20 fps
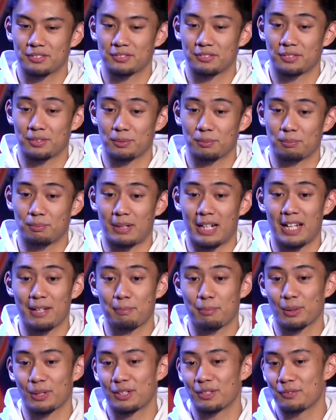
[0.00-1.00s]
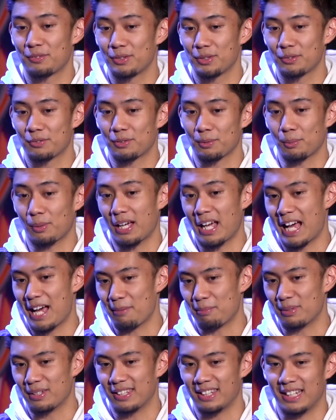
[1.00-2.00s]
from my point of view, from what
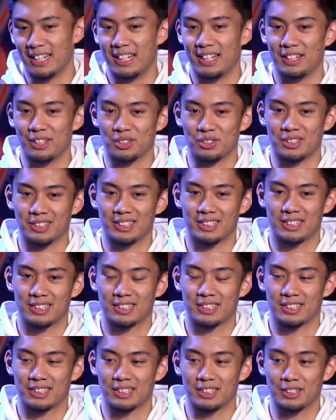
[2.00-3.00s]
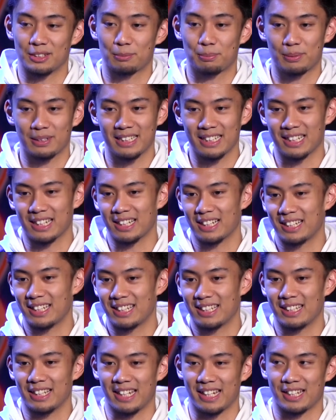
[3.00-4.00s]
happened there, it was it was pretty
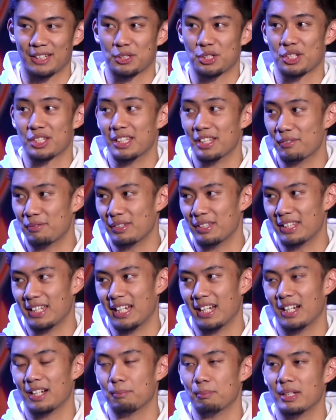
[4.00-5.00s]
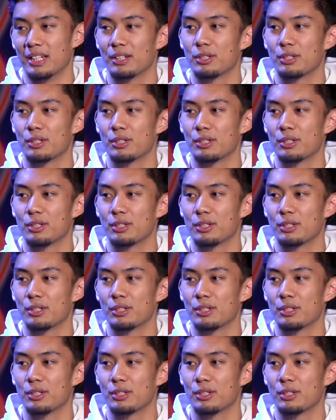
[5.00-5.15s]
good, like yeah. just living there. But it